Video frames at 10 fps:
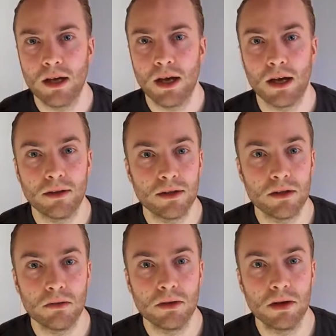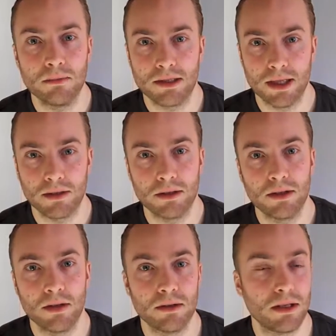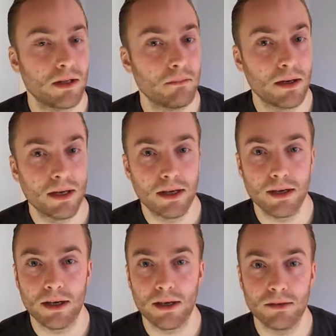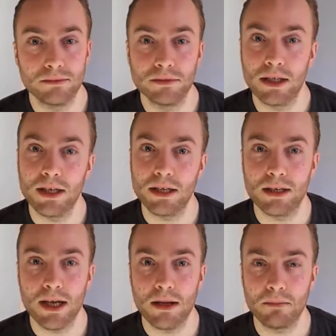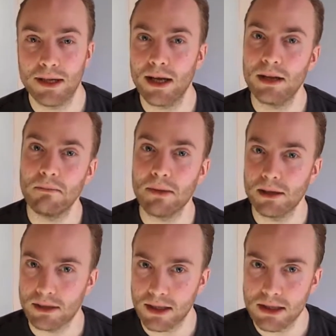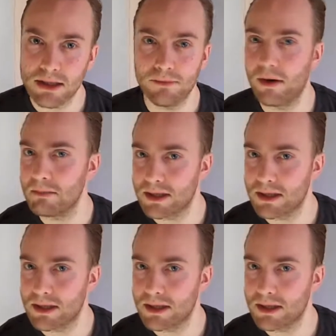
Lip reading: The new commentator, going by the nickname Kelly Milkies from